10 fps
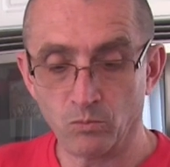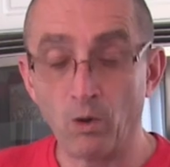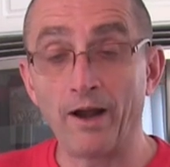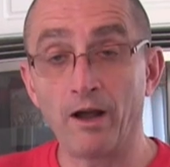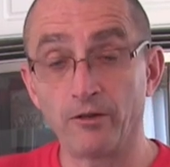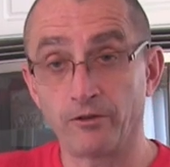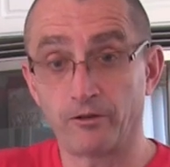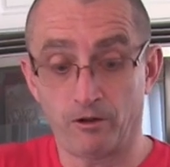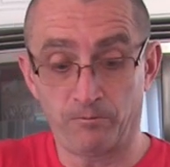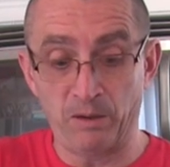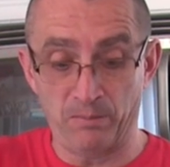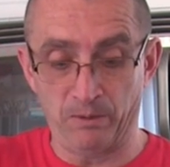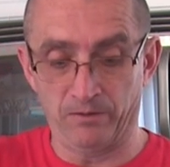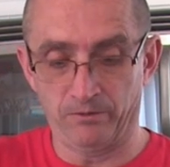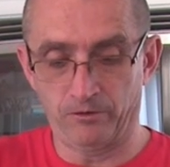one ounce of
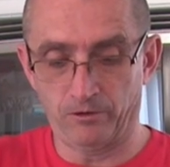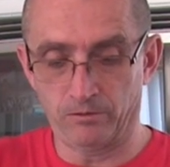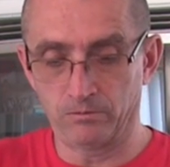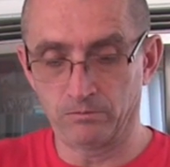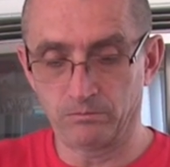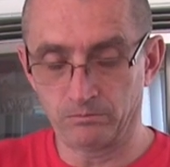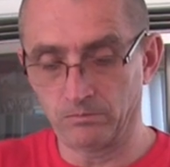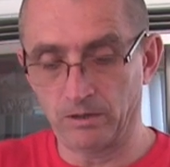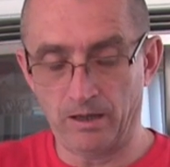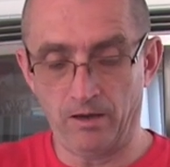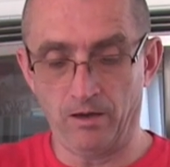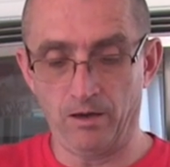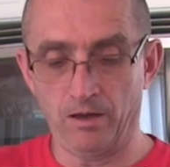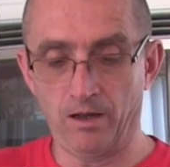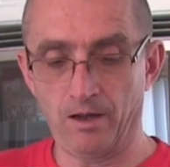pepper, so
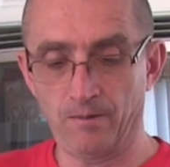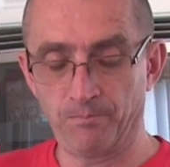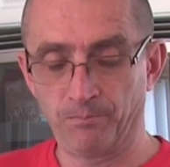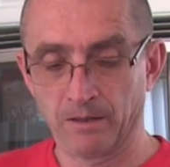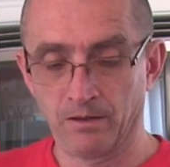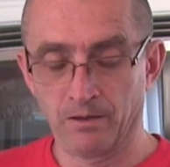um,